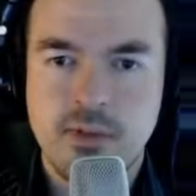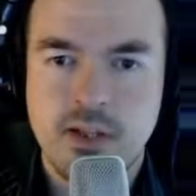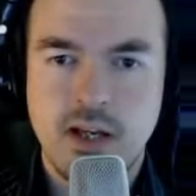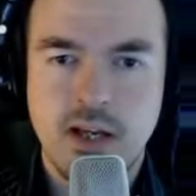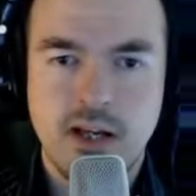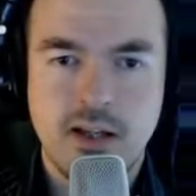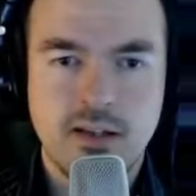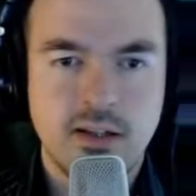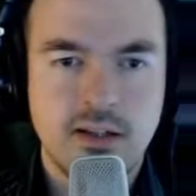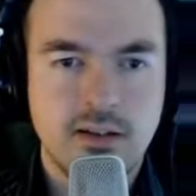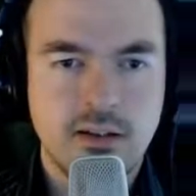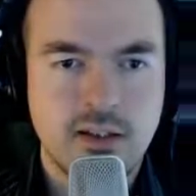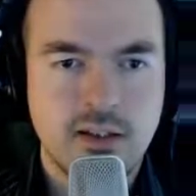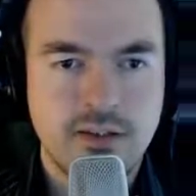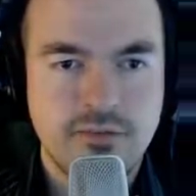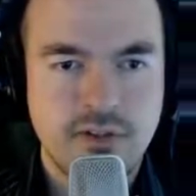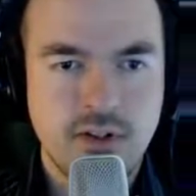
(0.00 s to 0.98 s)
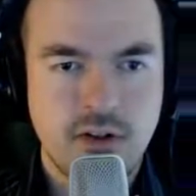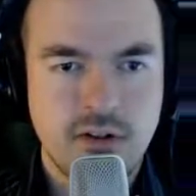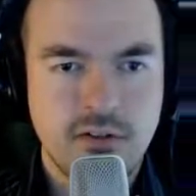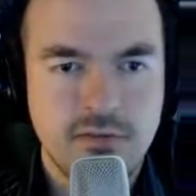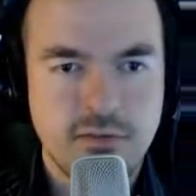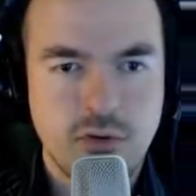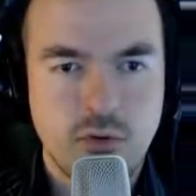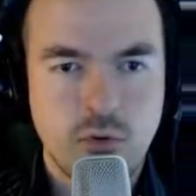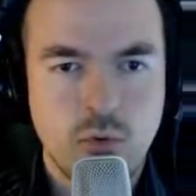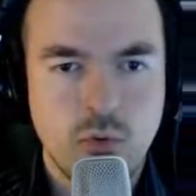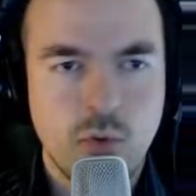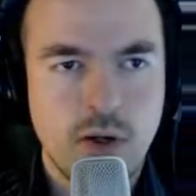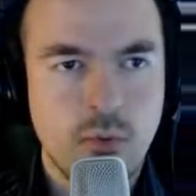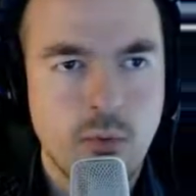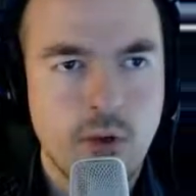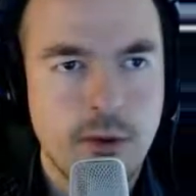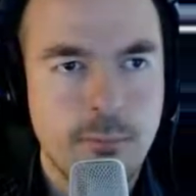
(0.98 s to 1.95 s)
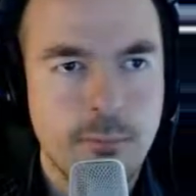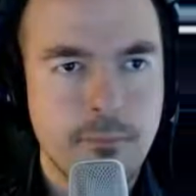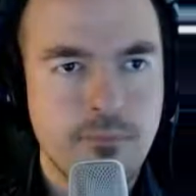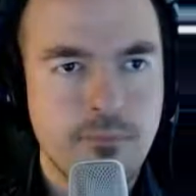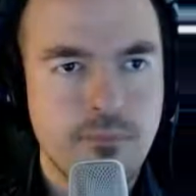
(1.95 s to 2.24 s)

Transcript: and it'll lift off quite well.